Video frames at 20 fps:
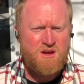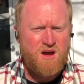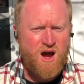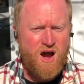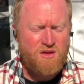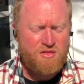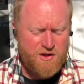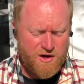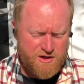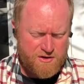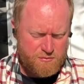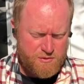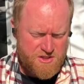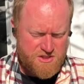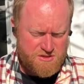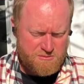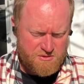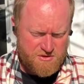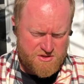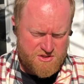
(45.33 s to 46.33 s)
I thought I'd read
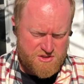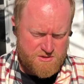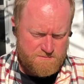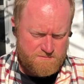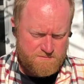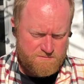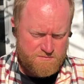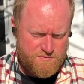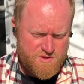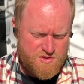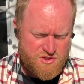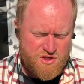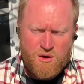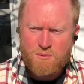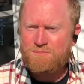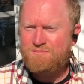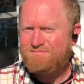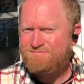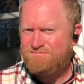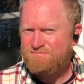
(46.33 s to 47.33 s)
some of this. So,
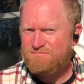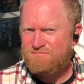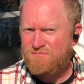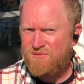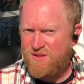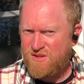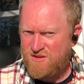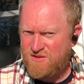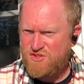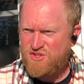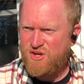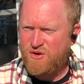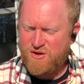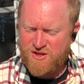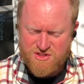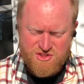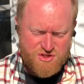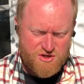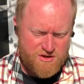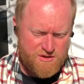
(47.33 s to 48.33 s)
shall we
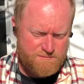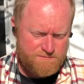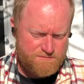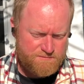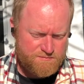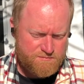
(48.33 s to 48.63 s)
get started?